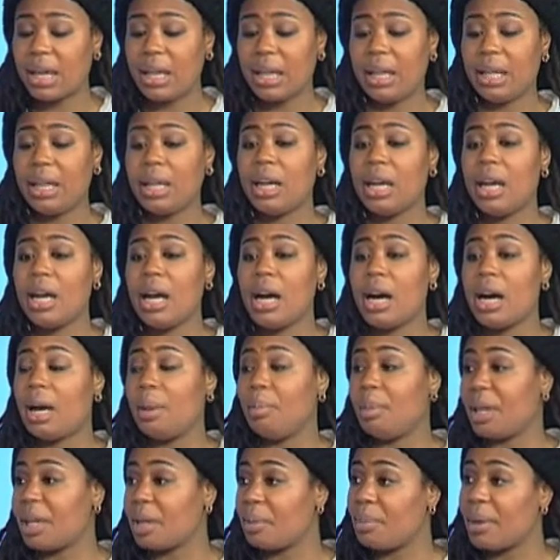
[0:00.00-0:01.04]
inside.
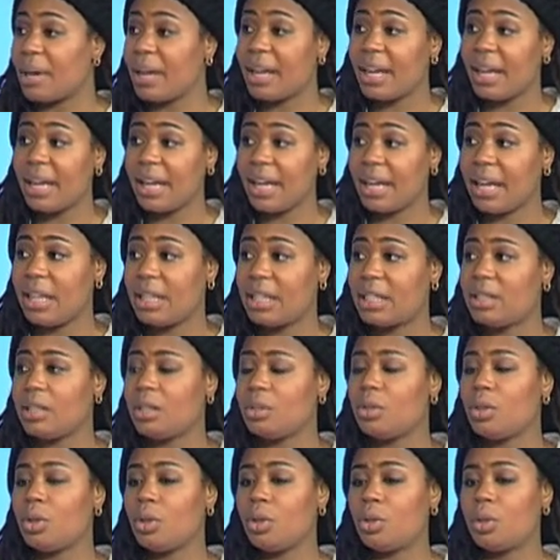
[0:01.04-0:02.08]
I make it by
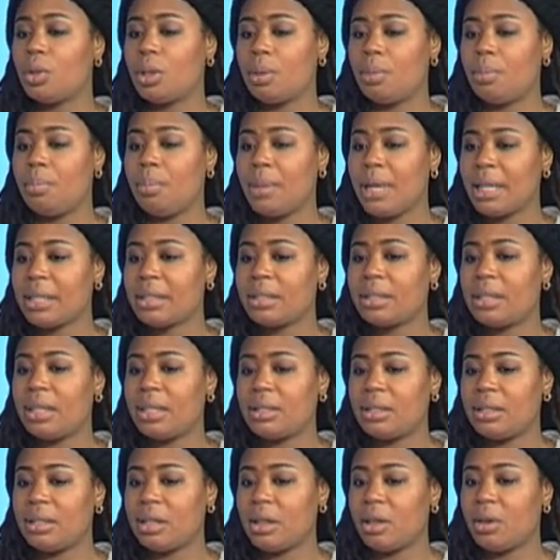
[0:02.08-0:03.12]
hand. So the
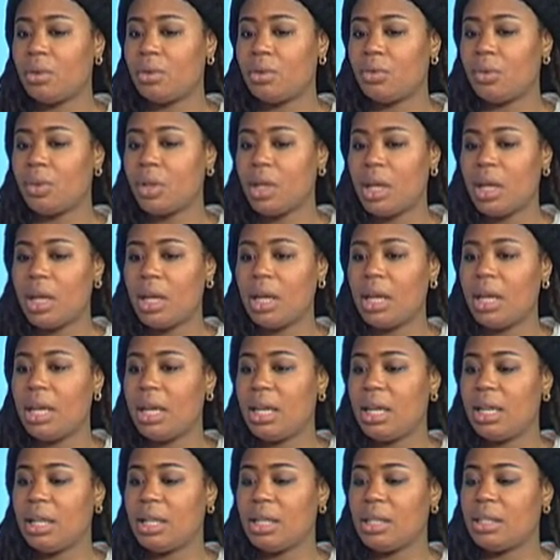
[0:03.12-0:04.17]
mix itself
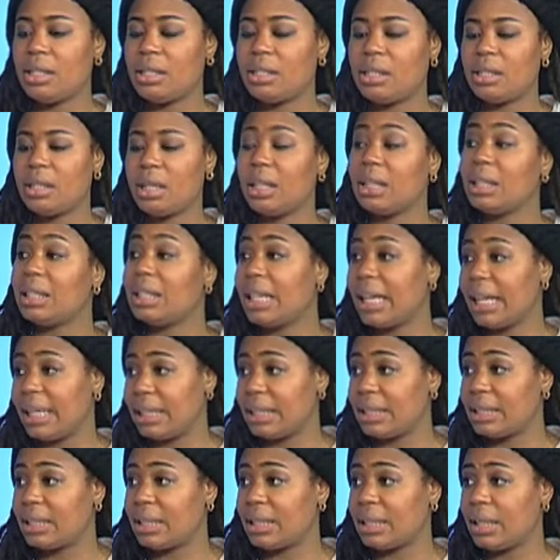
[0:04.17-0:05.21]
is
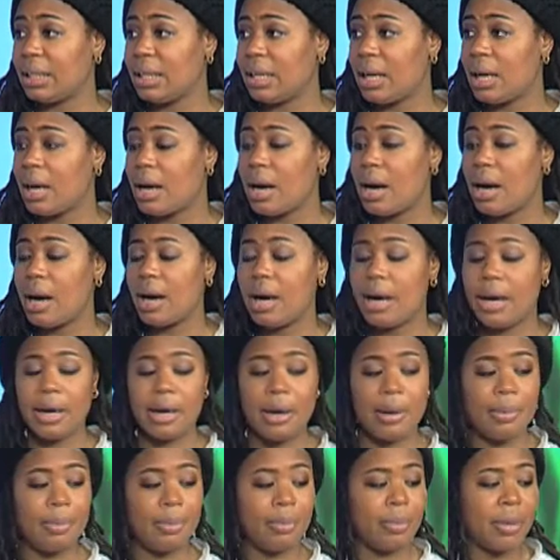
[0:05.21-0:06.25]
light.
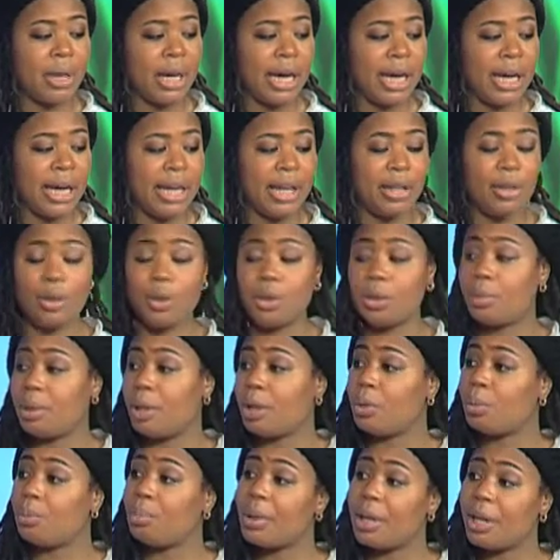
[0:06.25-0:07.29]
Um, I
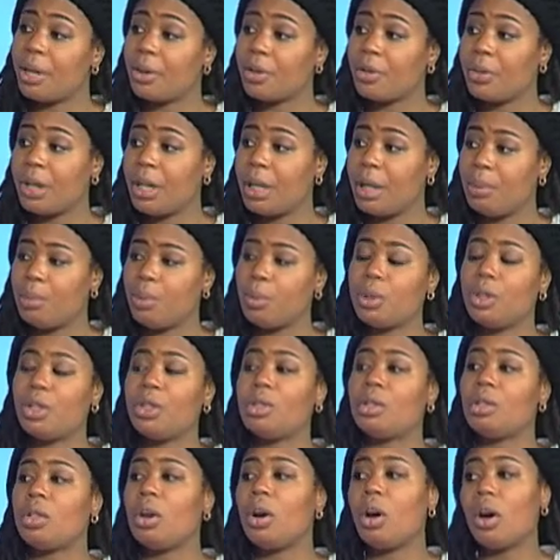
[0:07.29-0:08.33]
use my own buttercream,
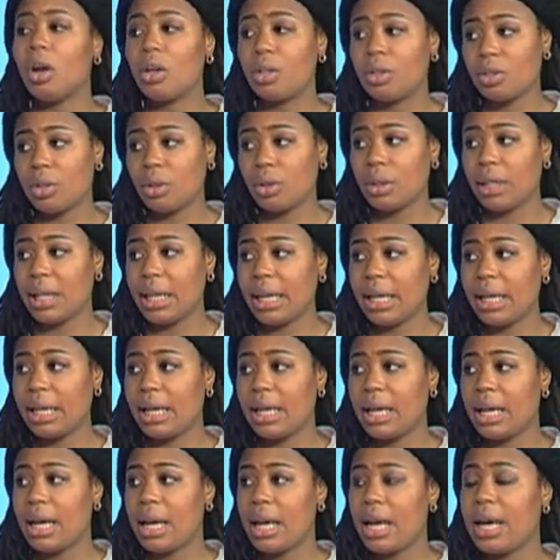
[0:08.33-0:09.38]
which is also
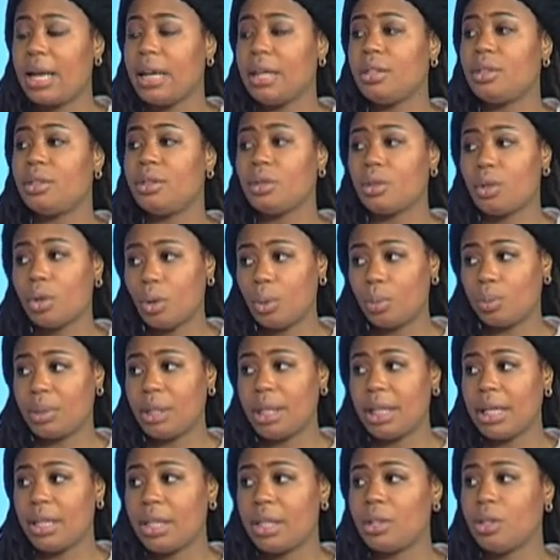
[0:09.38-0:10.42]
light and I
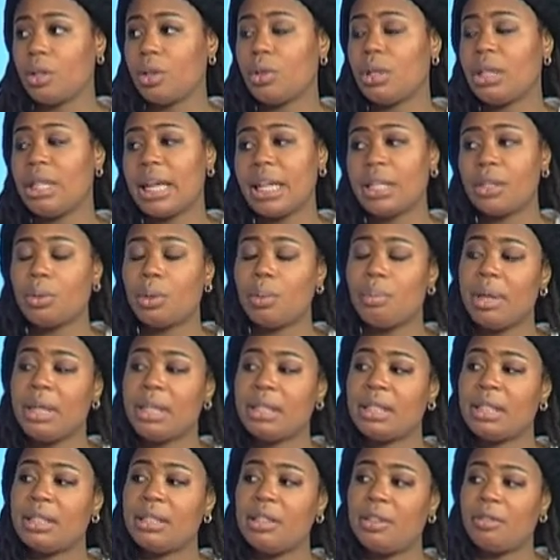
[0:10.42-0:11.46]
sculpt it. So that's
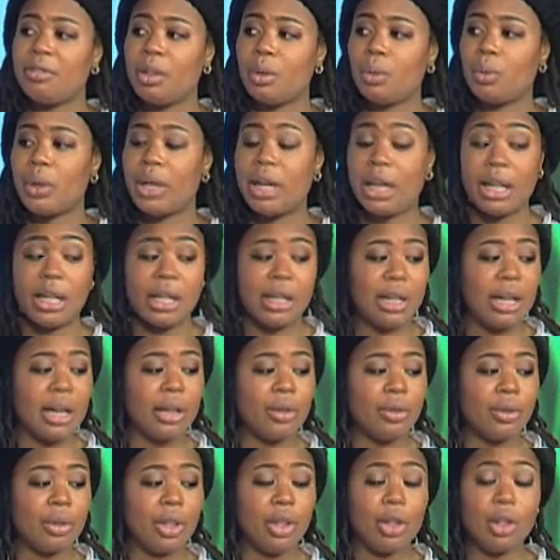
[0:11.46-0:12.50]
what makes it different, where
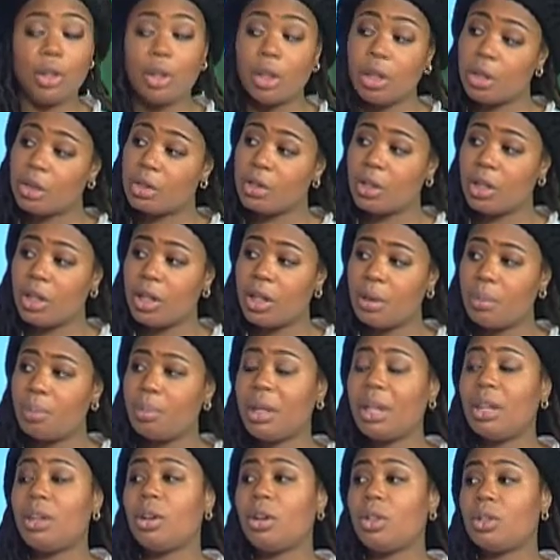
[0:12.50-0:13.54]
it not only looks
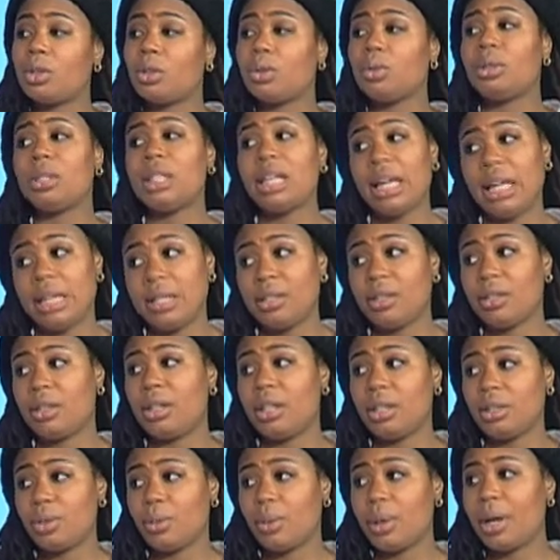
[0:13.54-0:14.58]
good, but it also
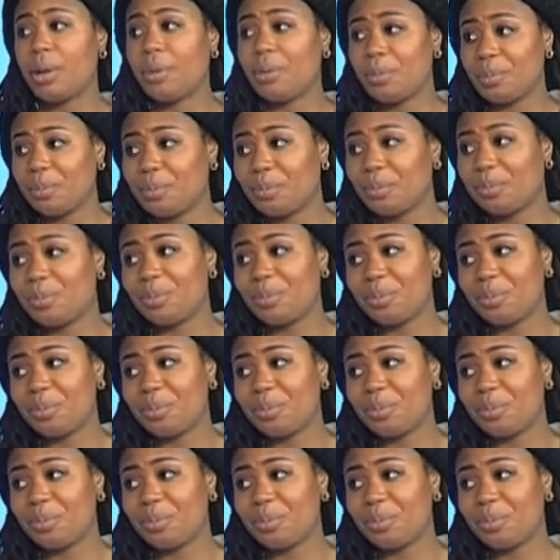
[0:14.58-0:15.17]
tastes good as well.